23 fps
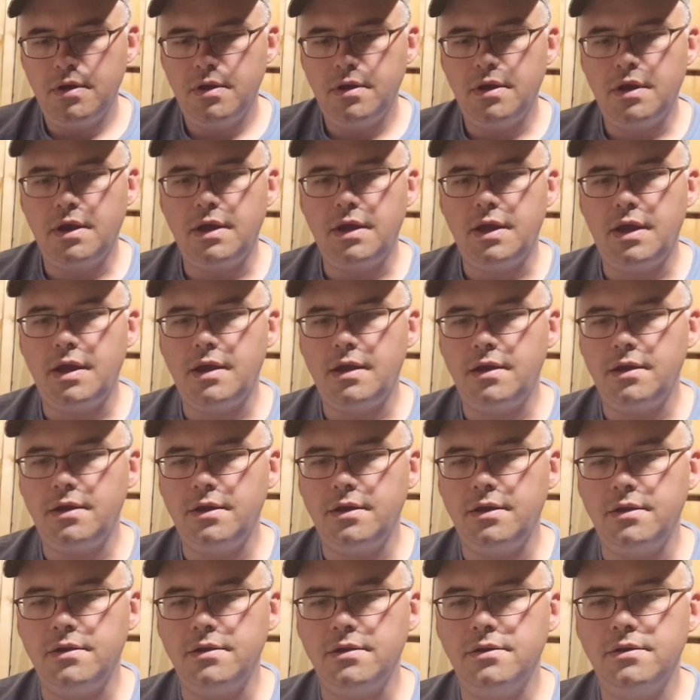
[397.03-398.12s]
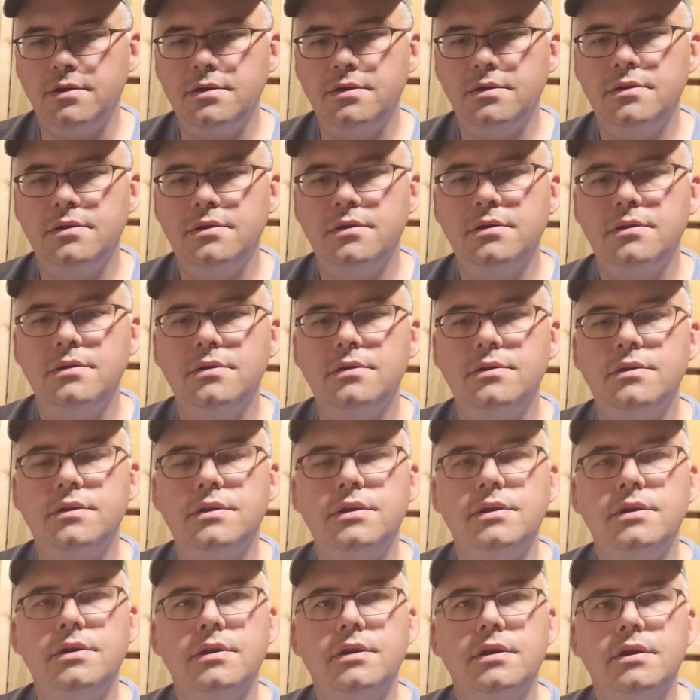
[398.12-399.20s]
I added in
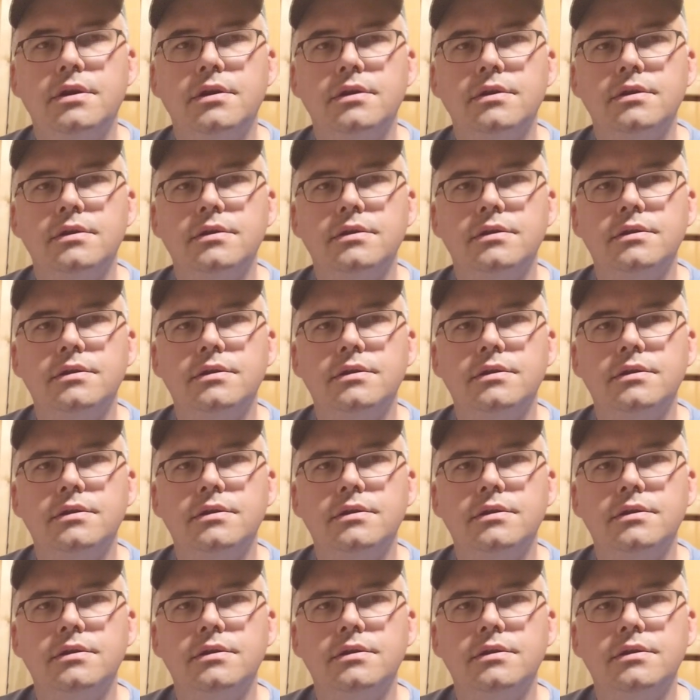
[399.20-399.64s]
the